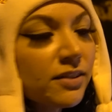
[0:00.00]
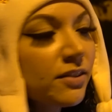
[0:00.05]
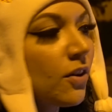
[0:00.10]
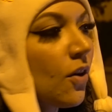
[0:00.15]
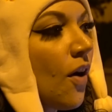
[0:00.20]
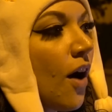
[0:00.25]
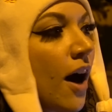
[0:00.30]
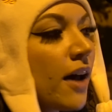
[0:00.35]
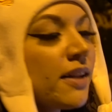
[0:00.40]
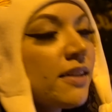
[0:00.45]

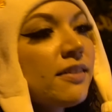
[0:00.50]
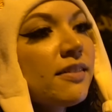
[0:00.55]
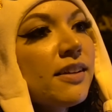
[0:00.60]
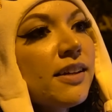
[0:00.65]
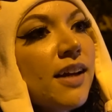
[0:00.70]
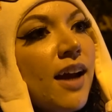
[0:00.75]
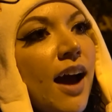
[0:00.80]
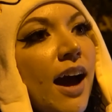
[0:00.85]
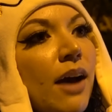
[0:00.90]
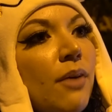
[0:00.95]
So
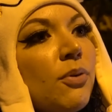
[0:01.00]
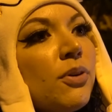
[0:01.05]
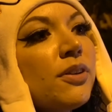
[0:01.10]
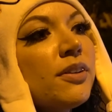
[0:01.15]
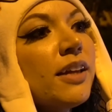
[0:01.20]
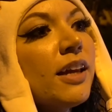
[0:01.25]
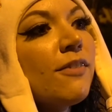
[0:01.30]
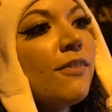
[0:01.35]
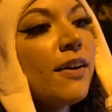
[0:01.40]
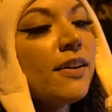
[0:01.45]
honestly, I
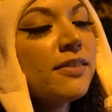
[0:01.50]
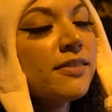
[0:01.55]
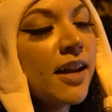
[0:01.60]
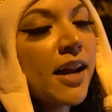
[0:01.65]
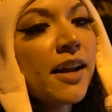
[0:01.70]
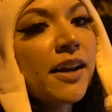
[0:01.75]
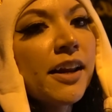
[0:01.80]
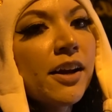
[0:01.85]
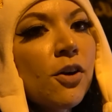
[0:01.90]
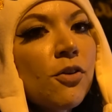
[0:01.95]
would give a
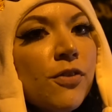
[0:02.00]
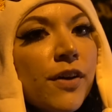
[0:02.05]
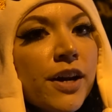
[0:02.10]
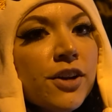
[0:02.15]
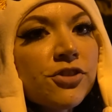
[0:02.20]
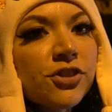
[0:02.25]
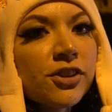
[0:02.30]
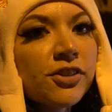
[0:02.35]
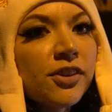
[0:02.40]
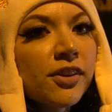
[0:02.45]
standing
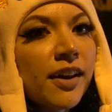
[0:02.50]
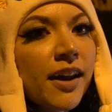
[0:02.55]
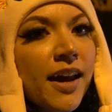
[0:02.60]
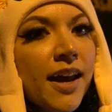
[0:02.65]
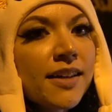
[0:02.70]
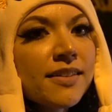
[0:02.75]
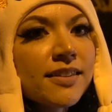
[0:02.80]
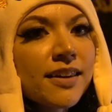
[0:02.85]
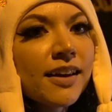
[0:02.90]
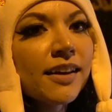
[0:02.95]
ovation to
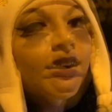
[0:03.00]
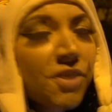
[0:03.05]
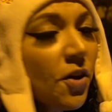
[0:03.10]
Niantic.